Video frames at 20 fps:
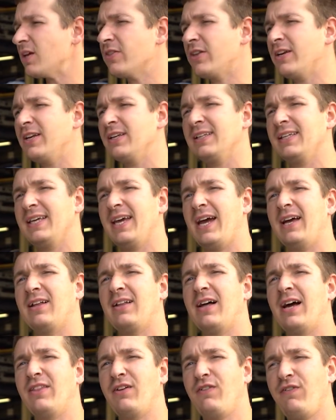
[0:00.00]
they didn't get
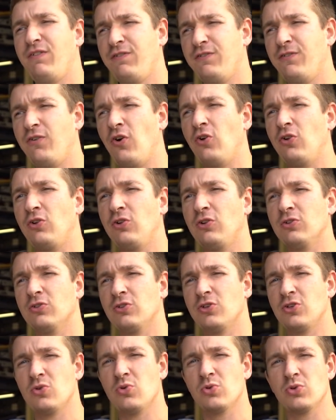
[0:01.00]
like the full
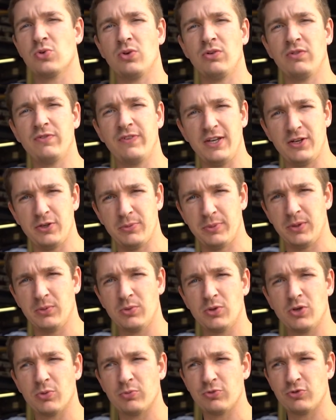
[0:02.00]
usual
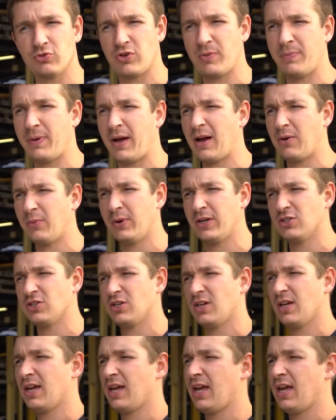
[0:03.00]
VW Cup strip out, which